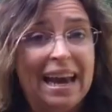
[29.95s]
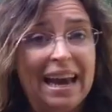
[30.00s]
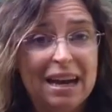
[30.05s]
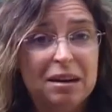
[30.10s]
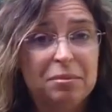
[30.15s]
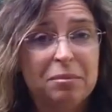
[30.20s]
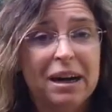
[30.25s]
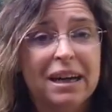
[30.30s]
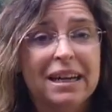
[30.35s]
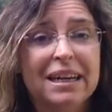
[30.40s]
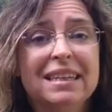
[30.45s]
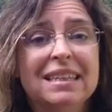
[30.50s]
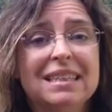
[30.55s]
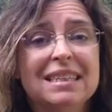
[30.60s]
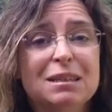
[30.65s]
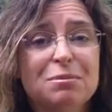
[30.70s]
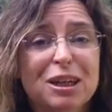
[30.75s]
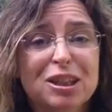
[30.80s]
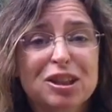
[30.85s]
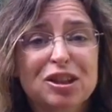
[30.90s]
And my
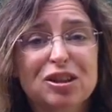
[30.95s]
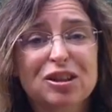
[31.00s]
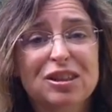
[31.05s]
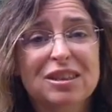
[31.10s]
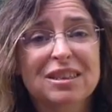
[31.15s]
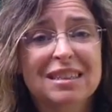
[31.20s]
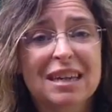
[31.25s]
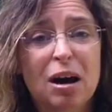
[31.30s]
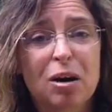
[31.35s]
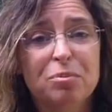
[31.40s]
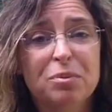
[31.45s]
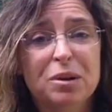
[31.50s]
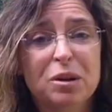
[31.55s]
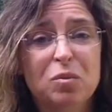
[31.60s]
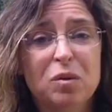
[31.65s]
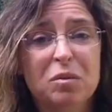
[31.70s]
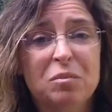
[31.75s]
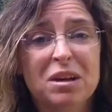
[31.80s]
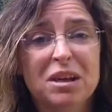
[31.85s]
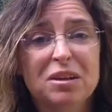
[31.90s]
specialty is
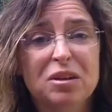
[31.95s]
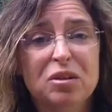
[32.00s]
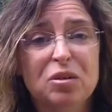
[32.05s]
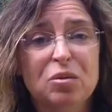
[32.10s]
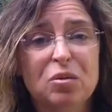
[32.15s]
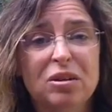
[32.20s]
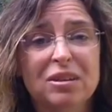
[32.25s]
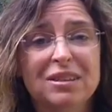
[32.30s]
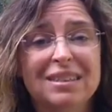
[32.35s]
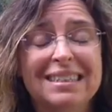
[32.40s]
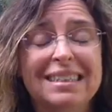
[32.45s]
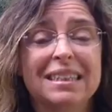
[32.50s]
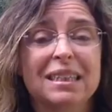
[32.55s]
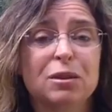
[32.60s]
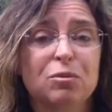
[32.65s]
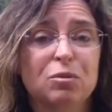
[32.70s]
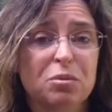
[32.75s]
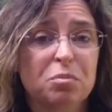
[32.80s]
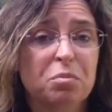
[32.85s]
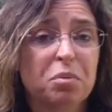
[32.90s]
helping women who are
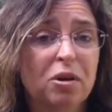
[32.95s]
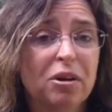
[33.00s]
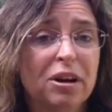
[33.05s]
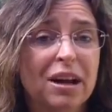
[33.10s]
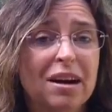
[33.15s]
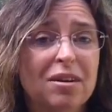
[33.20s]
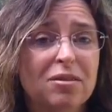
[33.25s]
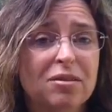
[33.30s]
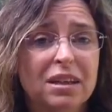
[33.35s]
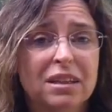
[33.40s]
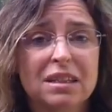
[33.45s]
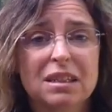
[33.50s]
dealing with burnout,